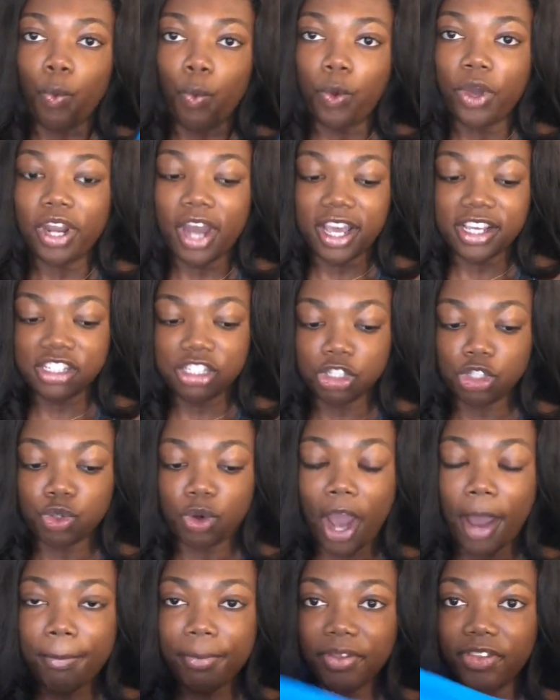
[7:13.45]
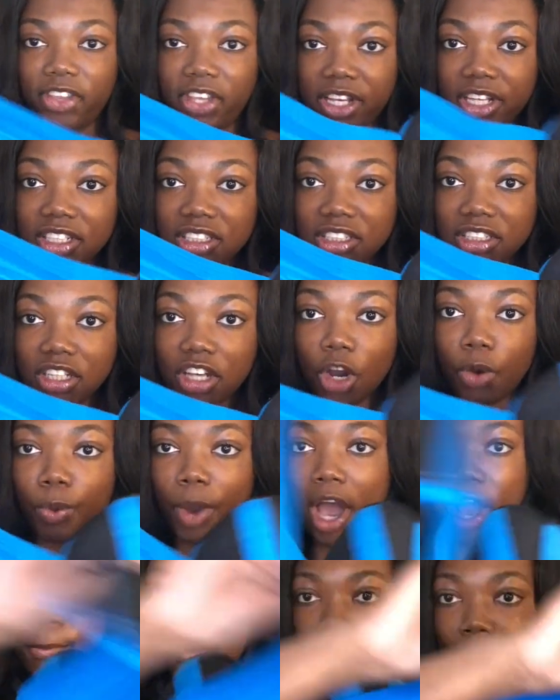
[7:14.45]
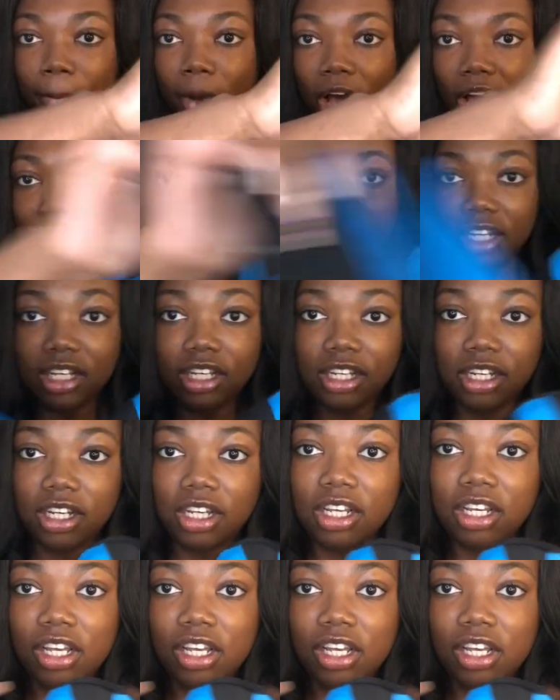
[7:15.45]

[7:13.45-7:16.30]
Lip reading: when I strap this around my body,